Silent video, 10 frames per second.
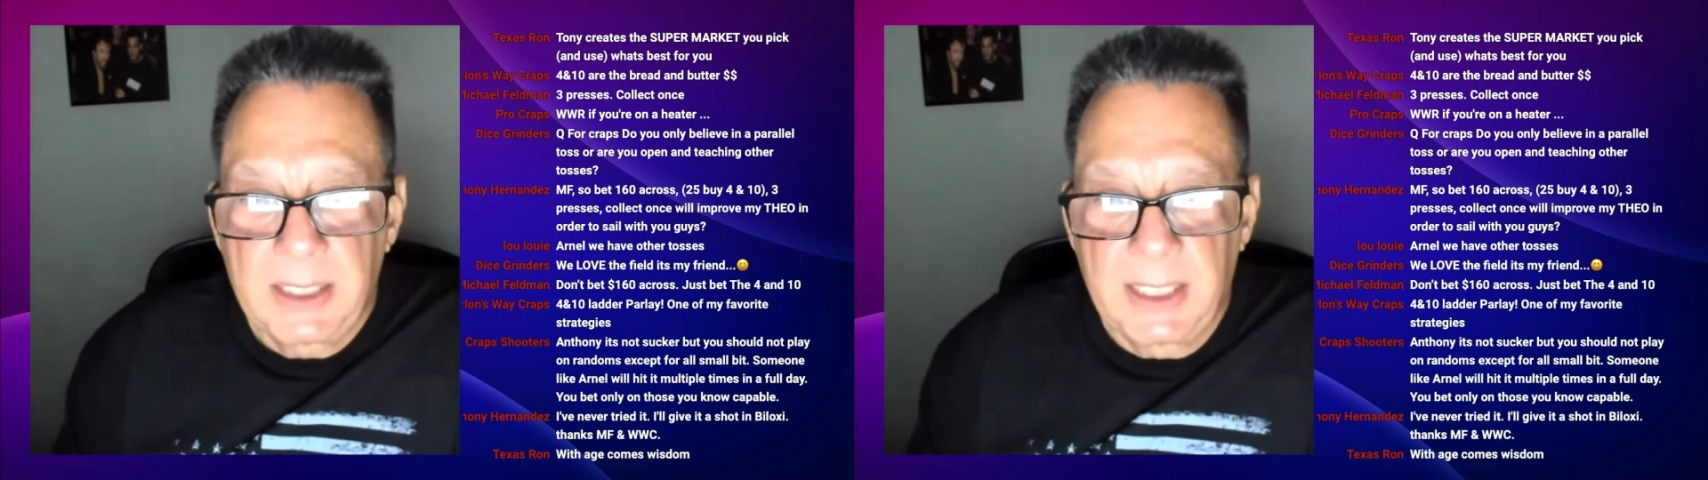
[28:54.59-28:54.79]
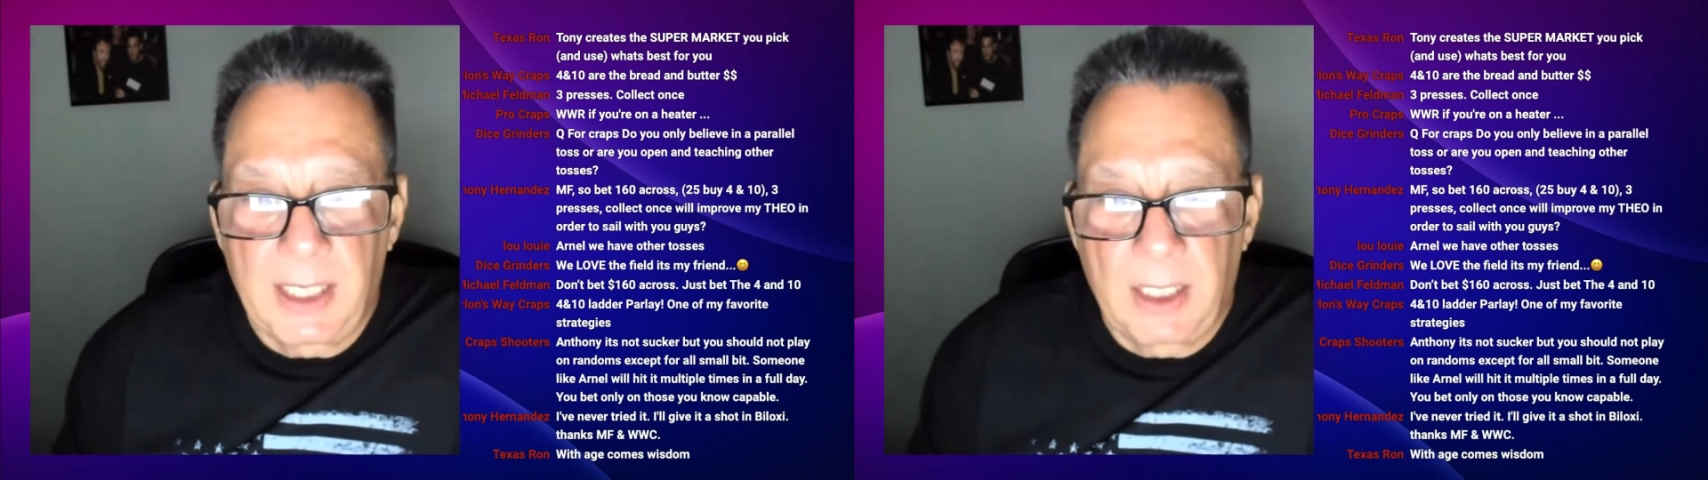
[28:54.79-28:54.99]

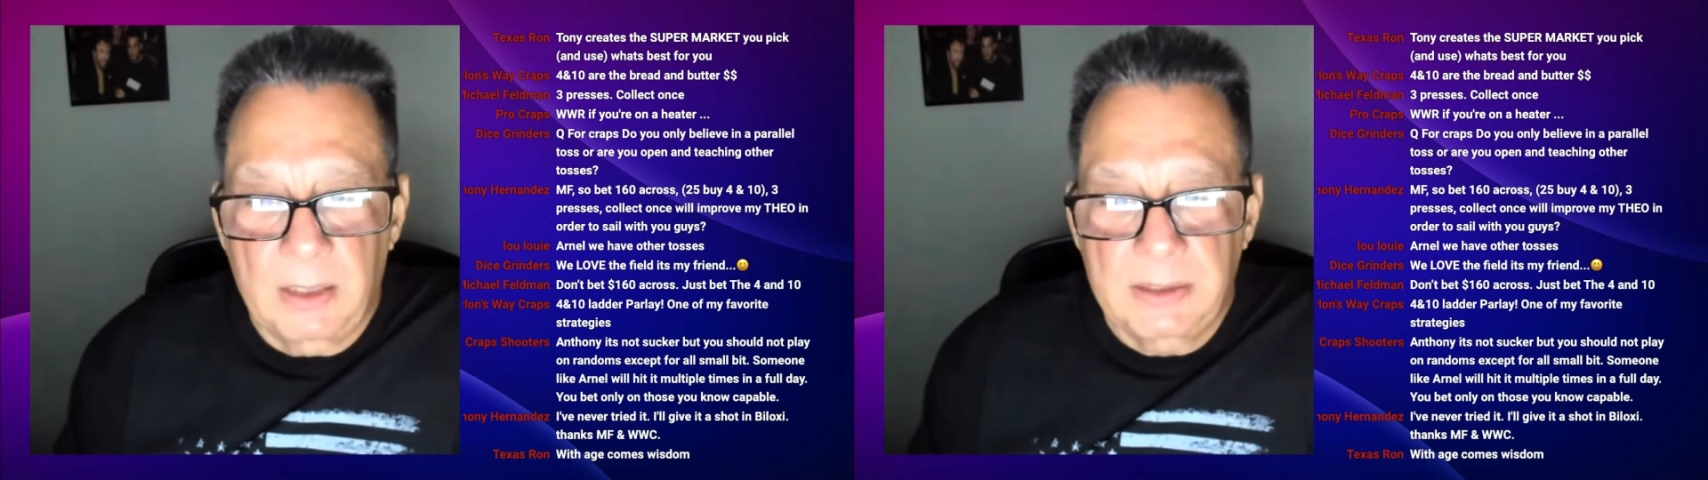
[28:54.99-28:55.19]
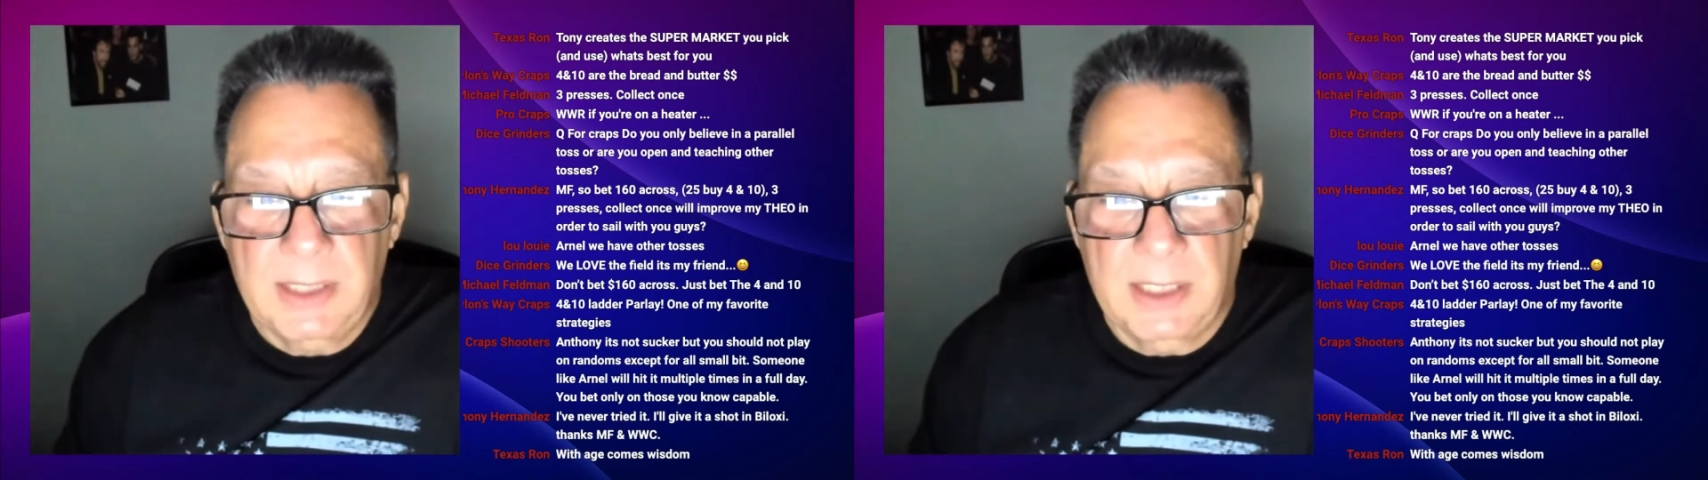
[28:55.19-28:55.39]
and
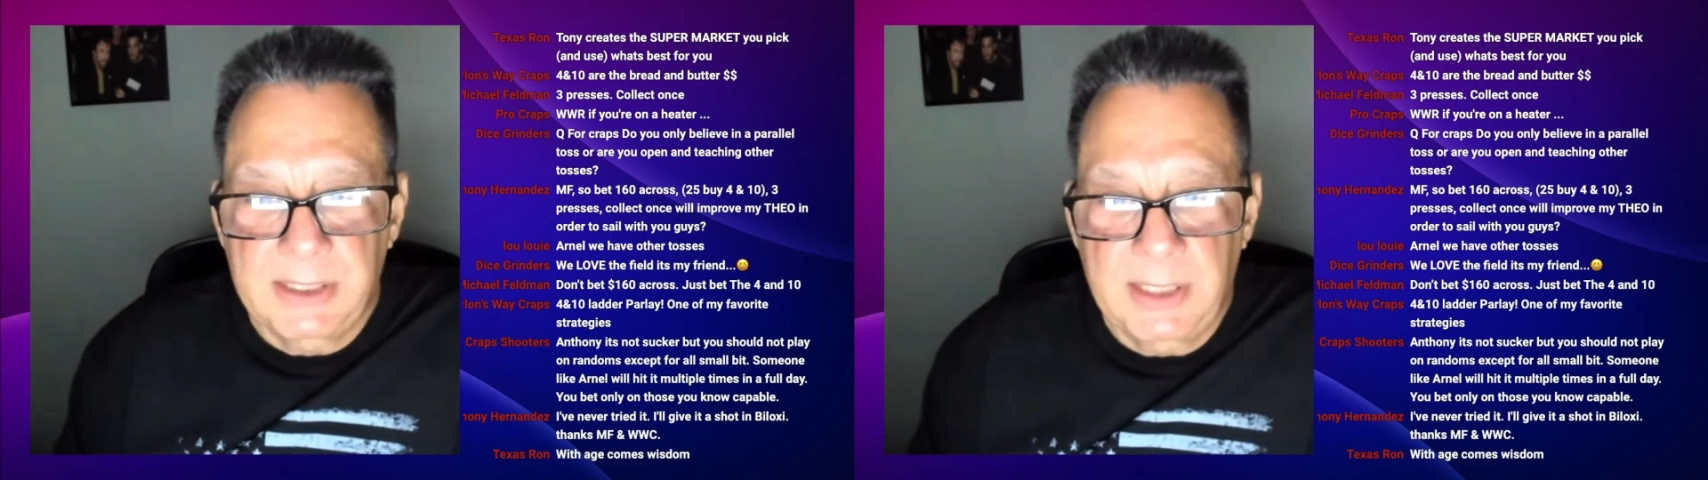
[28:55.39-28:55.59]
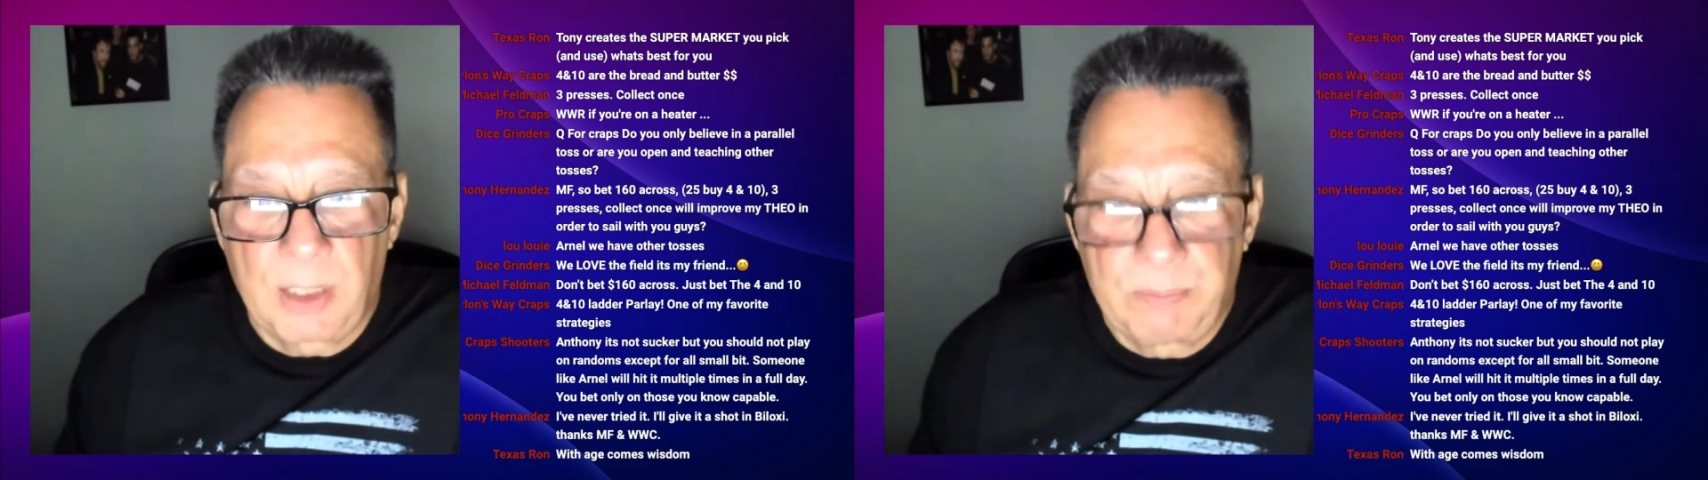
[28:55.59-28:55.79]

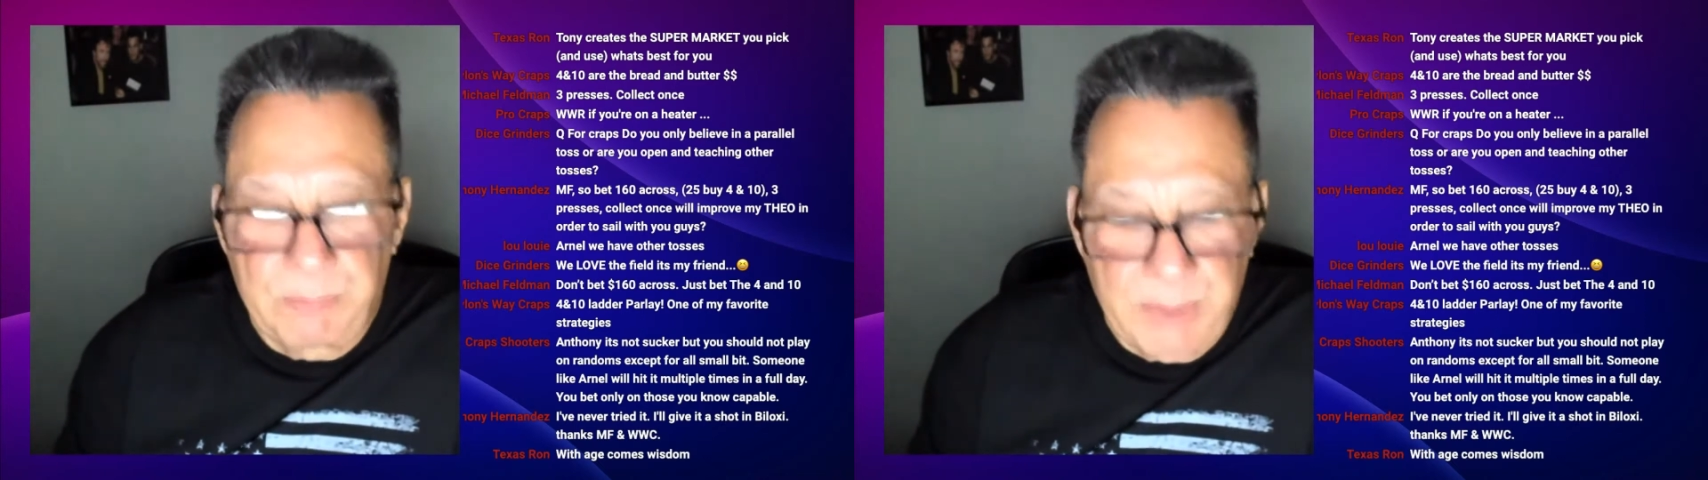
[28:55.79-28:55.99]
I'll